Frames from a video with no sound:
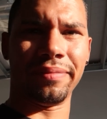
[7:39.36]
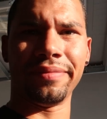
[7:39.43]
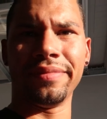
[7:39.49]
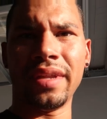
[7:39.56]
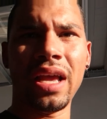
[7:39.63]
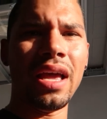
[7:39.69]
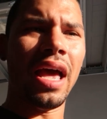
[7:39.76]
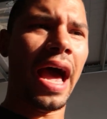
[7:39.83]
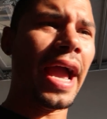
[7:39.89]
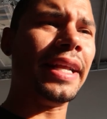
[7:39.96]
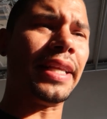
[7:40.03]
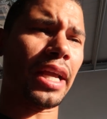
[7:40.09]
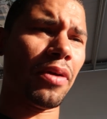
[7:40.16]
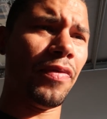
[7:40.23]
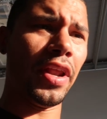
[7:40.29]
I
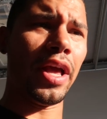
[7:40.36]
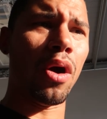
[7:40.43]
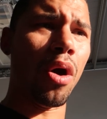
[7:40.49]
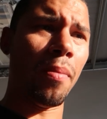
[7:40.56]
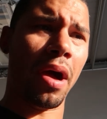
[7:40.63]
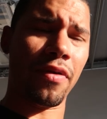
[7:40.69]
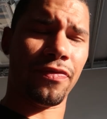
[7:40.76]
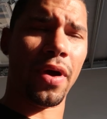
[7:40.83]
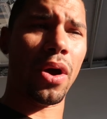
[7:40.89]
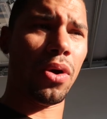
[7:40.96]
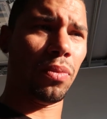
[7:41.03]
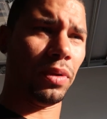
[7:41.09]
need to take a video on my phone,